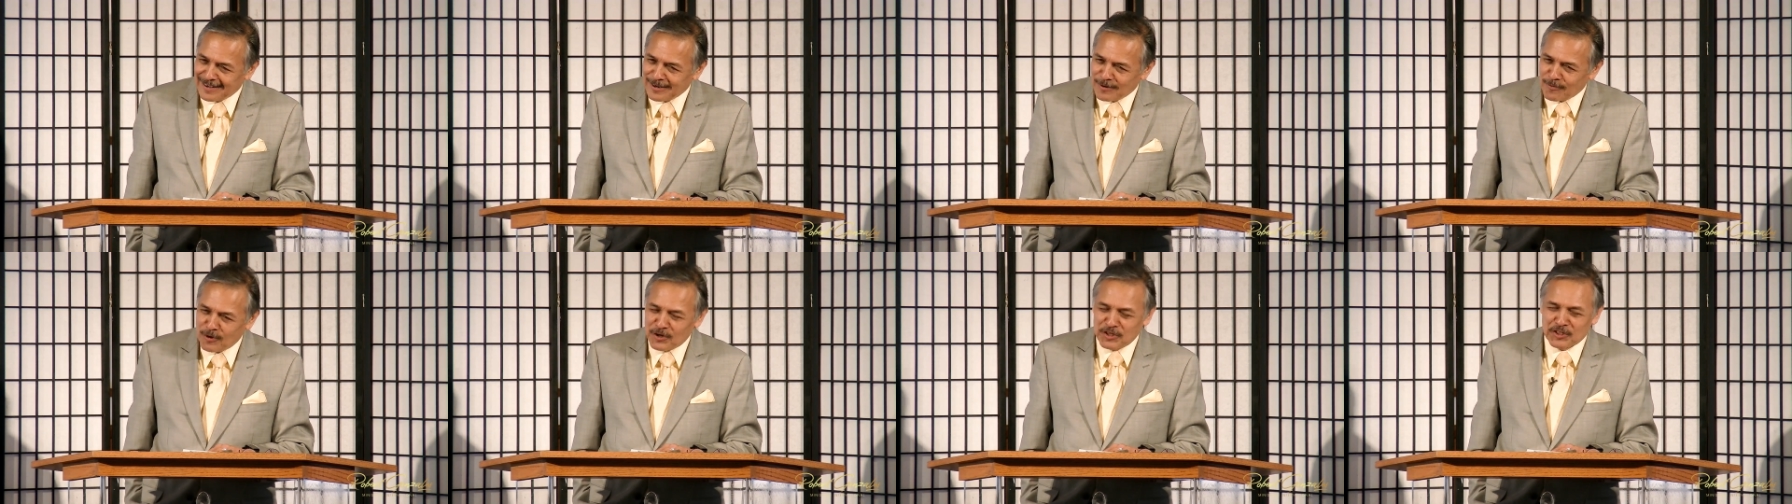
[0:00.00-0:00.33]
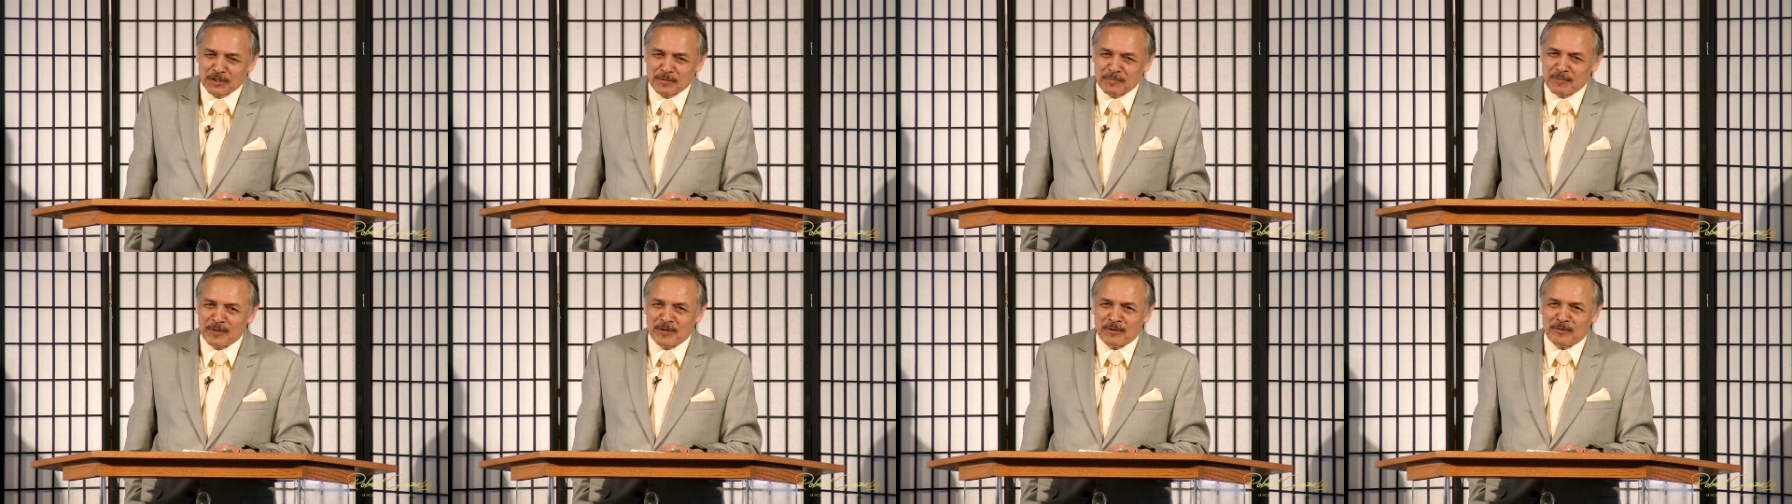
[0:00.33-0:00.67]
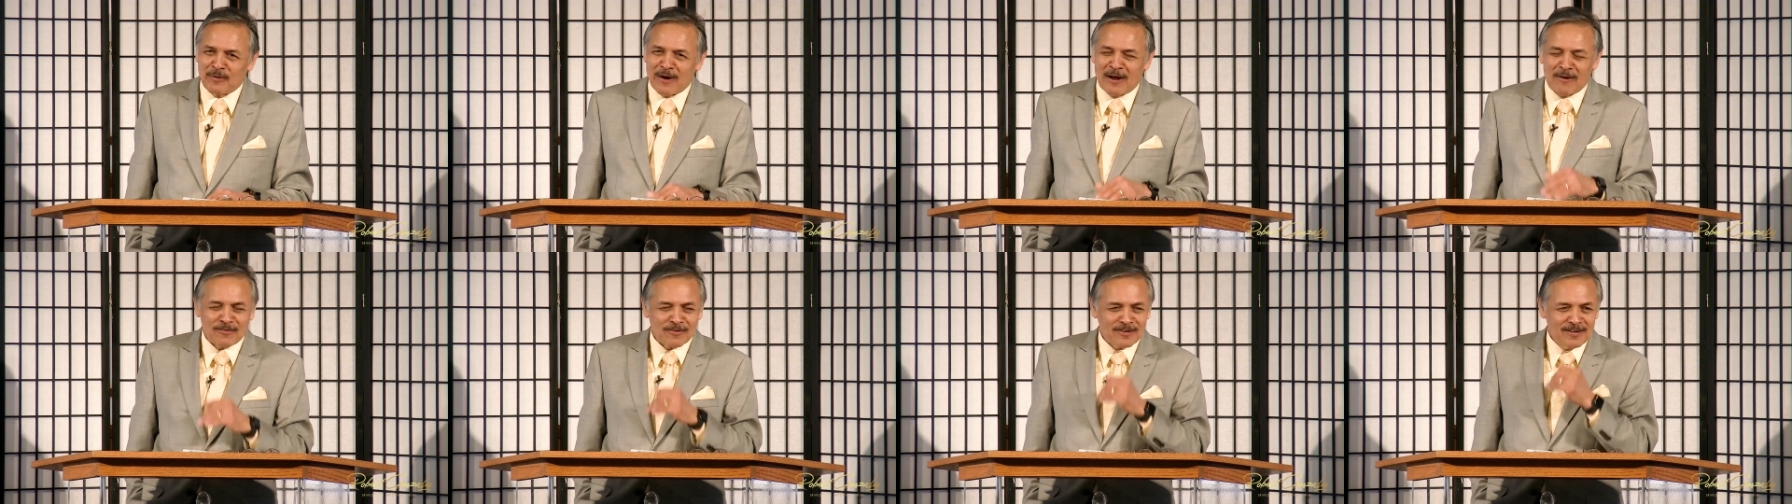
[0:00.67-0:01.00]
Worshiping
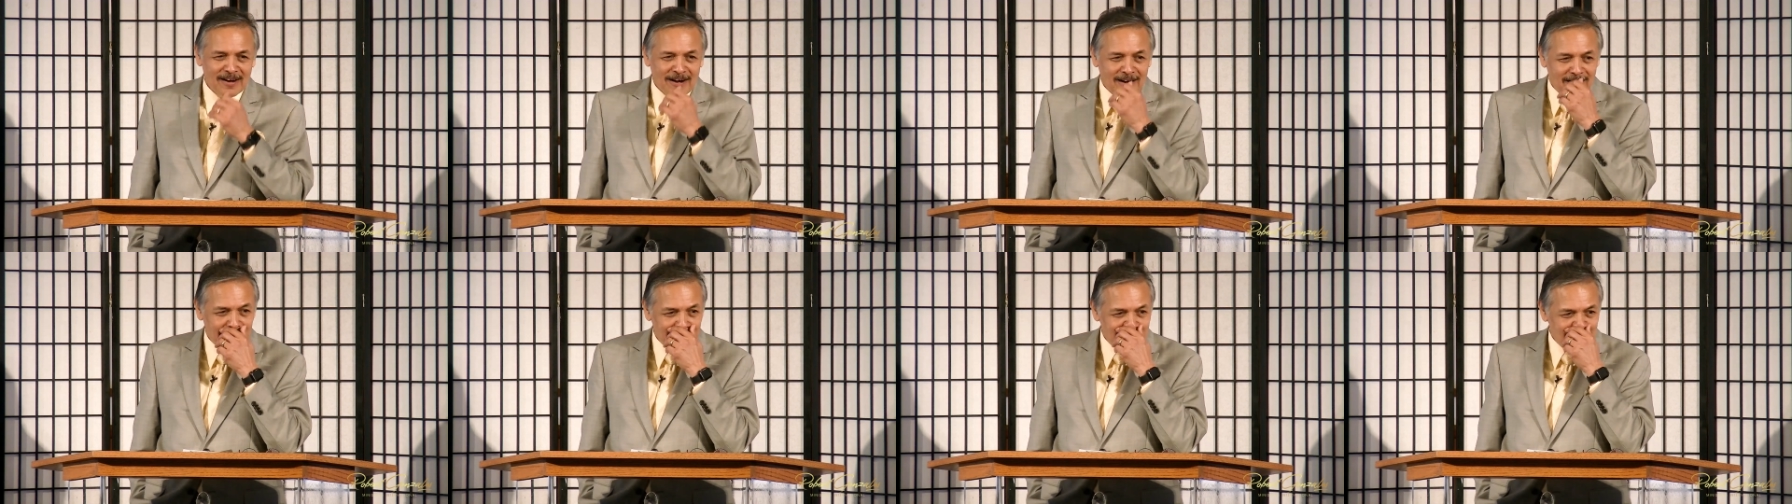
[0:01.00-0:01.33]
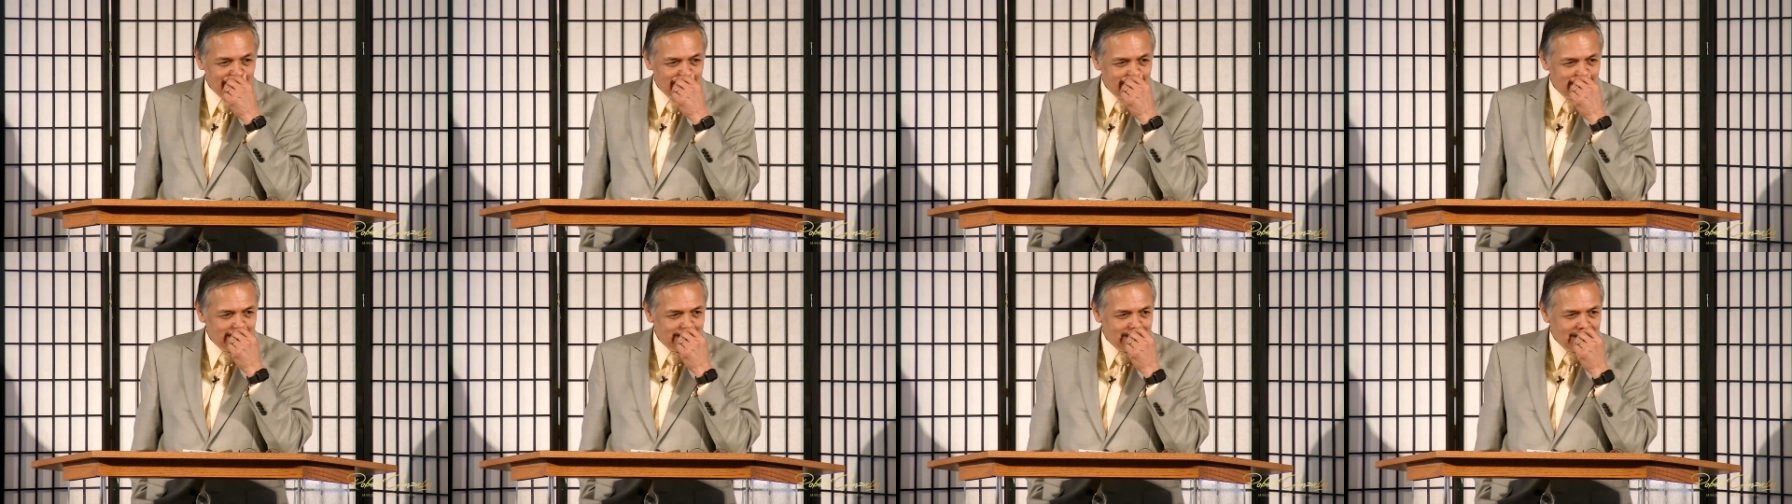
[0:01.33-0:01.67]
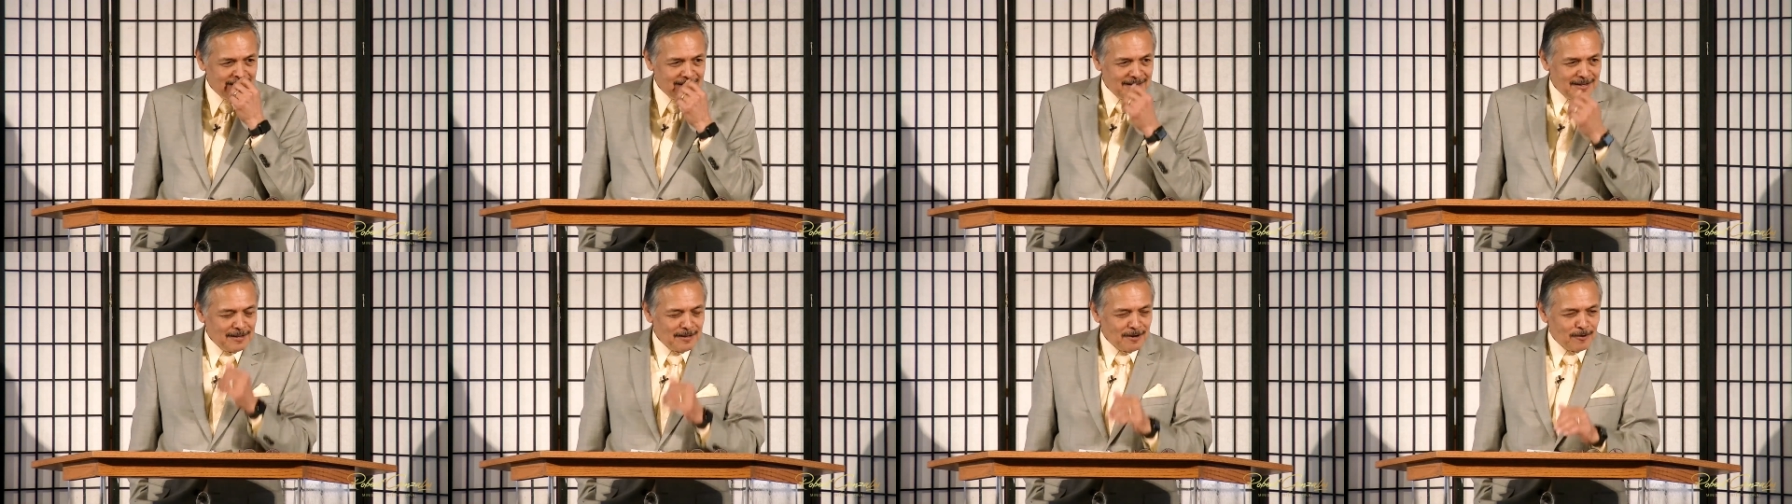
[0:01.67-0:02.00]
around God.
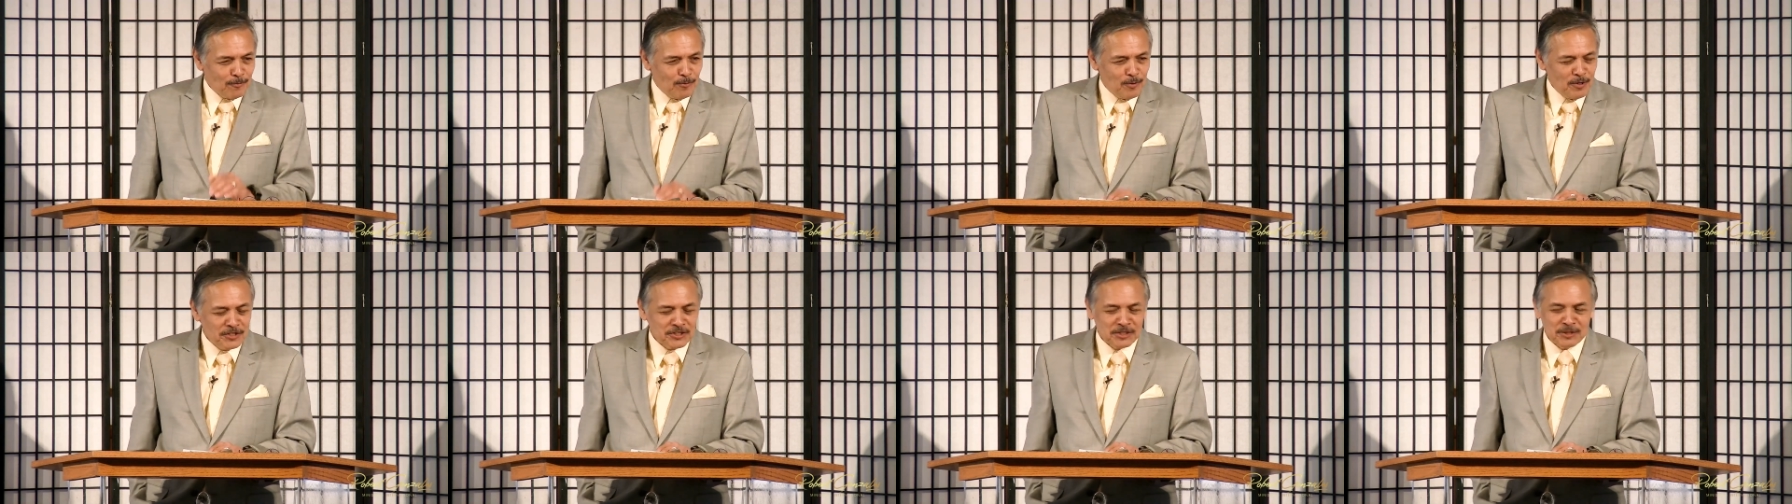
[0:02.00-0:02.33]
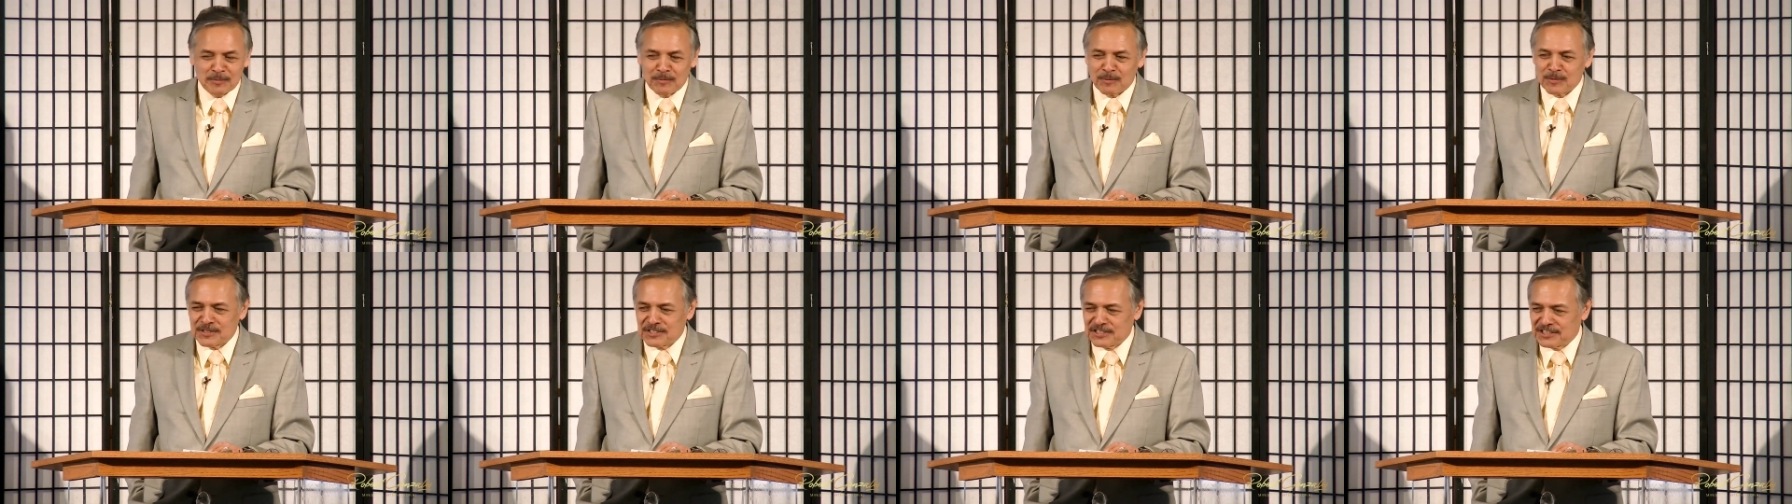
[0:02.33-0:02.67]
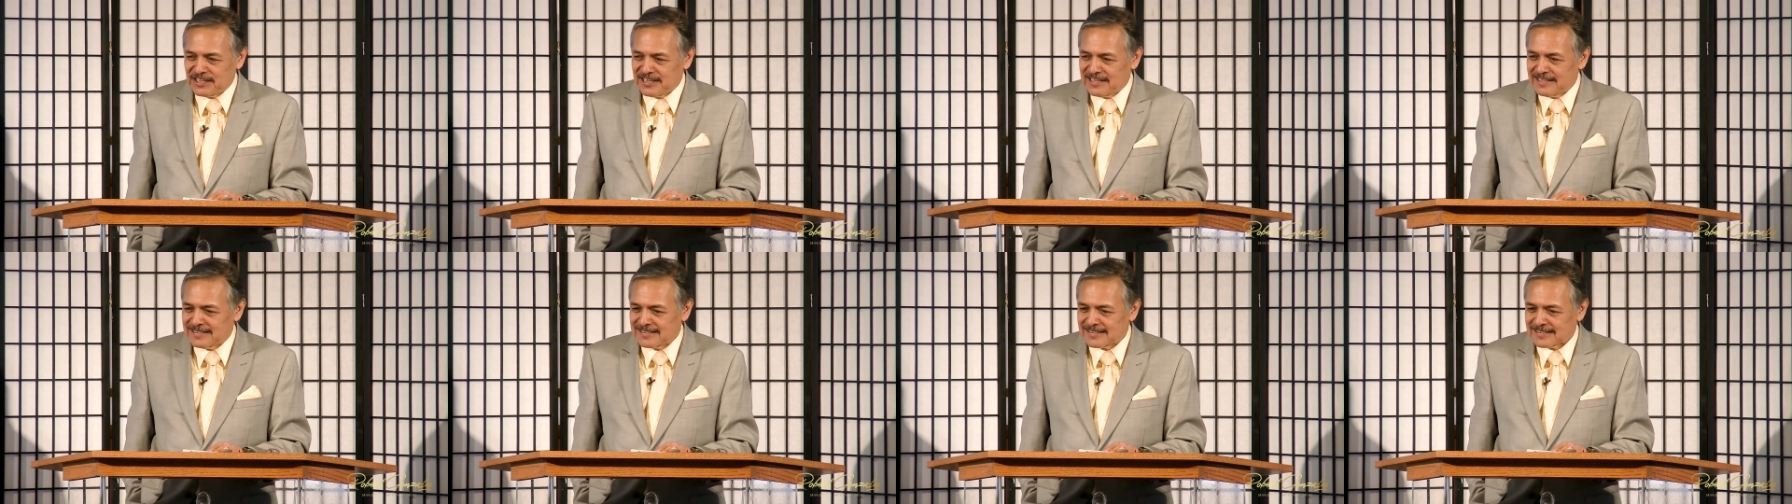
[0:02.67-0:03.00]
Worshiping with
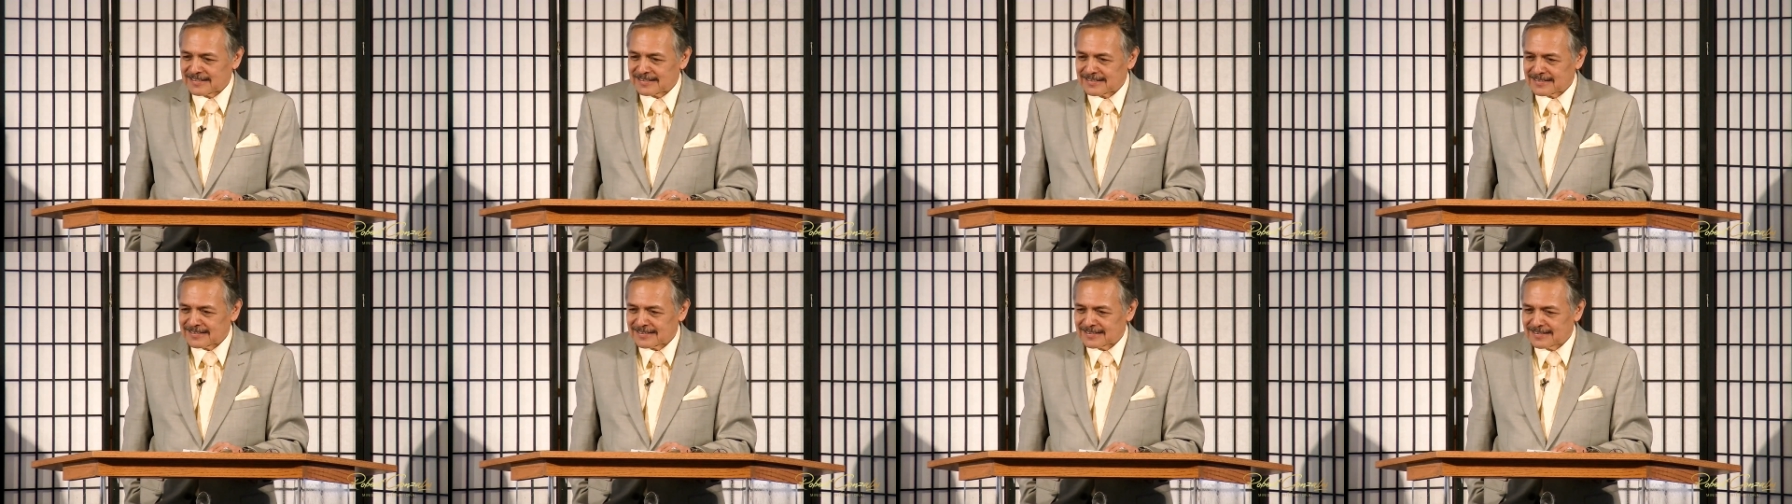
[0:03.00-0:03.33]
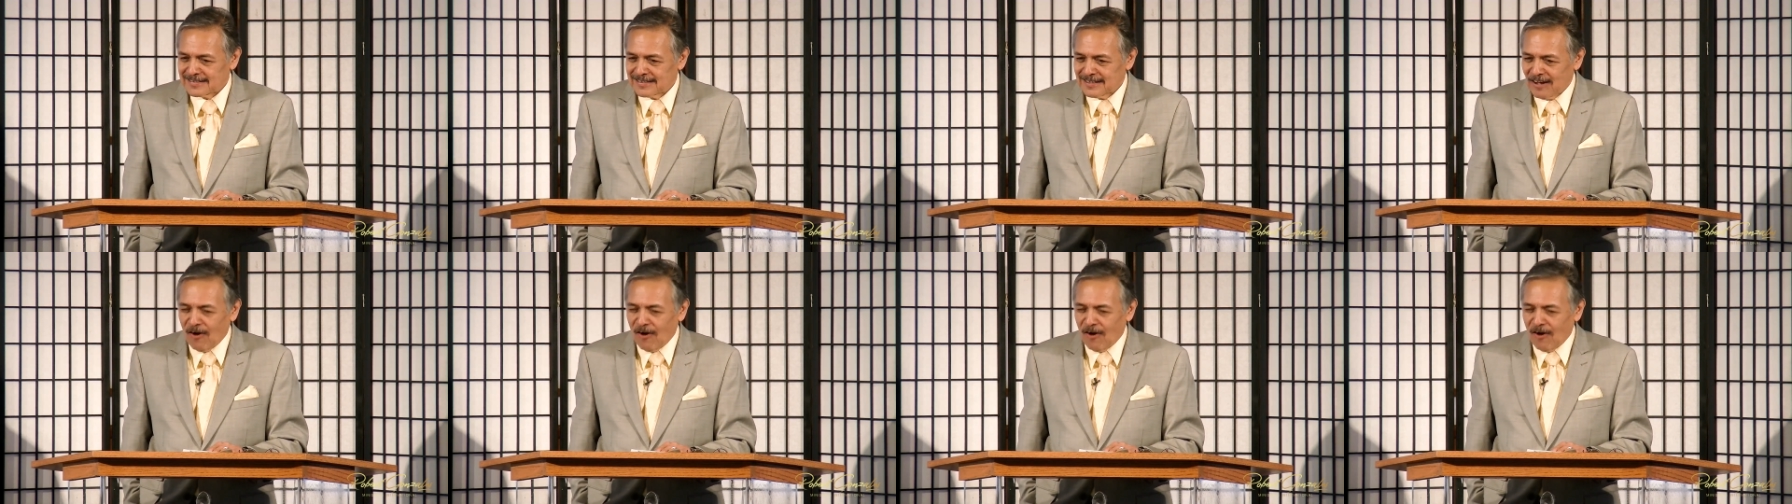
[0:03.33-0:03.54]
Jesus.